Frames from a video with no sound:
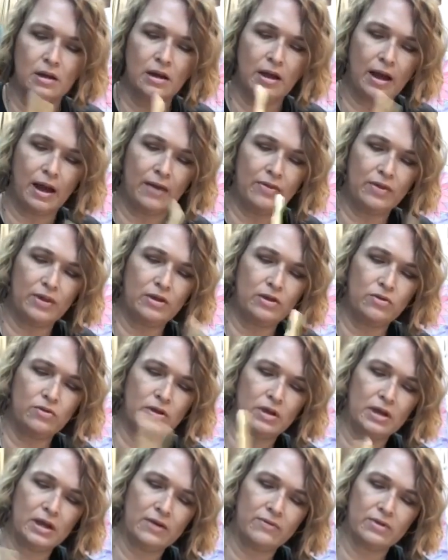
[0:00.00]
And then you
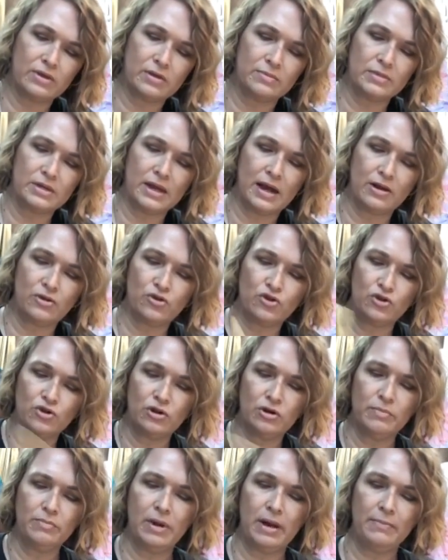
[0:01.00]
can give it some texture
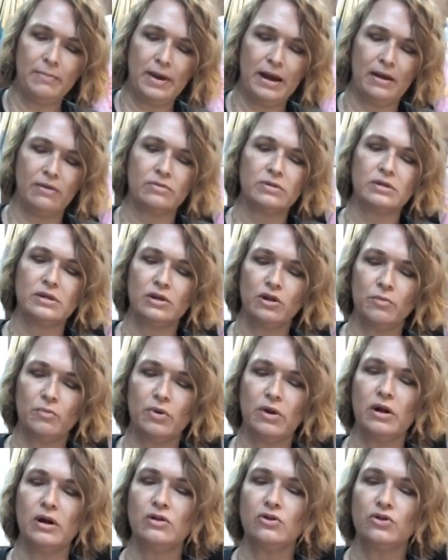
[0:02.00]
by pouncing your
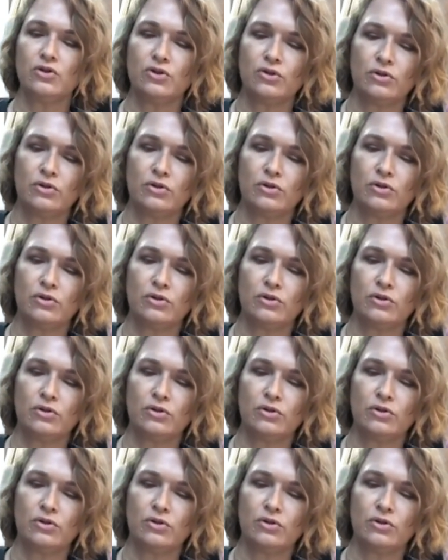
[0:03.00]
brush.